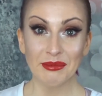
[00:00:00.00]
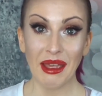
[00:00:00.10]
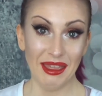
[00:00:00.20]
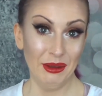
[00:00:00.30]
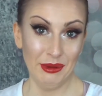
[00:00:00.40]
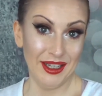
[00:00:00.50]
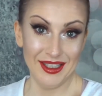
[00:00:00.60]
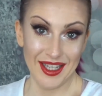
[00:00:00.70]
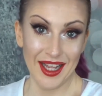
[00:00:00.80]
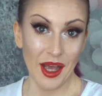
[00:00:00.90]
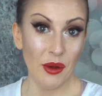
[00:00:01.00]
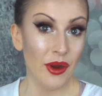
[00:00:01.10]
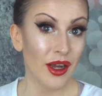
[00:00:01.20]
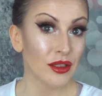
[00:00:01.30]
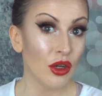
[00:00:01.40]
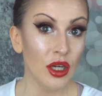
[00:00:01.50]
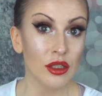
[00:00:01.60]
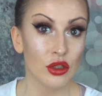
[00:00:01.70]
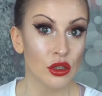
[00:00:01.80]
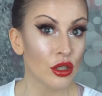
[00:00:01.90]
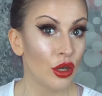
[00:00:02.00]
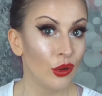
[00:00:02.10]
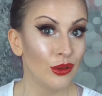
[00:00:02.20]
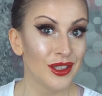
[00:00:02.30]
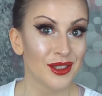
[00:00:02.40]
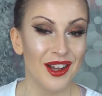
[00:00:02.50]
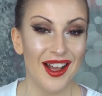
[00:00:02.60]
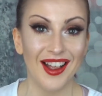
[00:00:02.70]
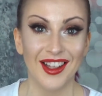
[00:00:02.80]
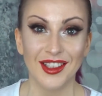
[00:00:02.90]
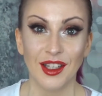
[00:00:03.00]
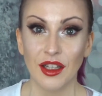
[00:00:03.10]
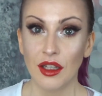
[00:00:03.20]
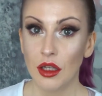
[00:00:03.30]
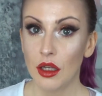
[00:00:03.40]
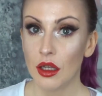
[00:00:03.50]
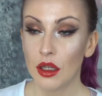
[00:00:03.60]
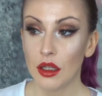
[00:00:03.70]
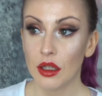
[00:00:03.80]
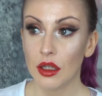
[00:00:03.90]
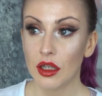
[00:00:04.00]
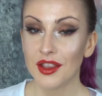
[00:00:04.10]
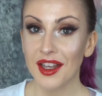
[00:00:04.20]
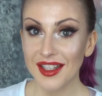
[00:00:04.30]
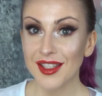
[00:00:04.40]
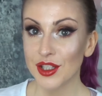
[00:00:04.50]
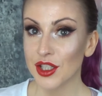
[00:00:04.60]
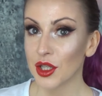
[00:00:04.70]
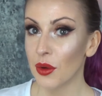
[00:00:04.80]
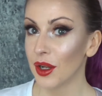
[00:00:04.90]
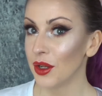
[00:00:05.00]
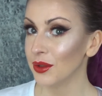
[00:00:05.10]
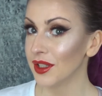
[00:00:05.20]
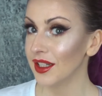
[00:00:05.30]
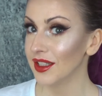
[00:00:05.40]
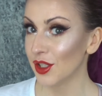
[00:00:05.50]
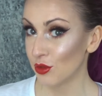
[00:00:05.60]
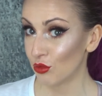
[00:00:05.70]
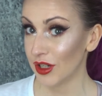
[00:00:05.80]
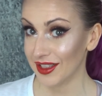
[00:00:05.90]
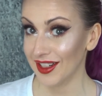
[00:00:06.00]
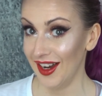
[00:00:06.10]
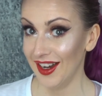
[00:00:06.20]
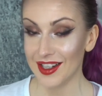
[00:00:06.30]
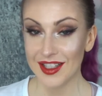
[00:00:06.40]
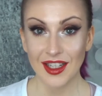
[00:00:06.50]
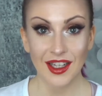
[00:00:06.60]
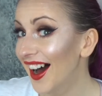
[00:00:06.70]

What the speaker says: I think we can say that works. Oh, it does cool as well. That is actually quite cooling. That's really nice.